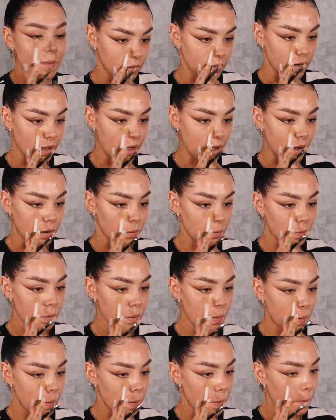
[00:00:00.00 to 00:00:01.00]
Now,
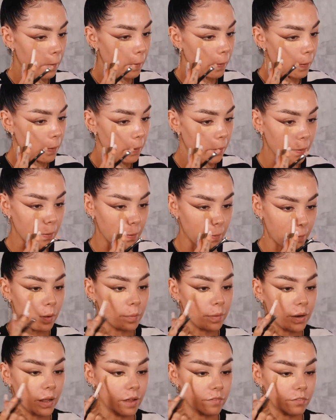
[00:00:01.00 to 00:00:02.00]
I'm gonna put
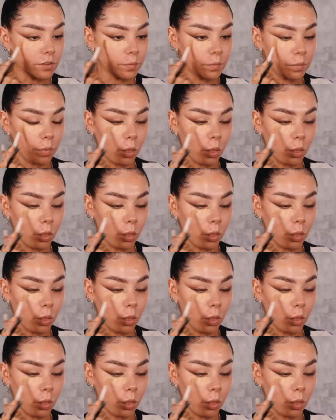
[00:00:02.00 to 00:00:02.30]
it every.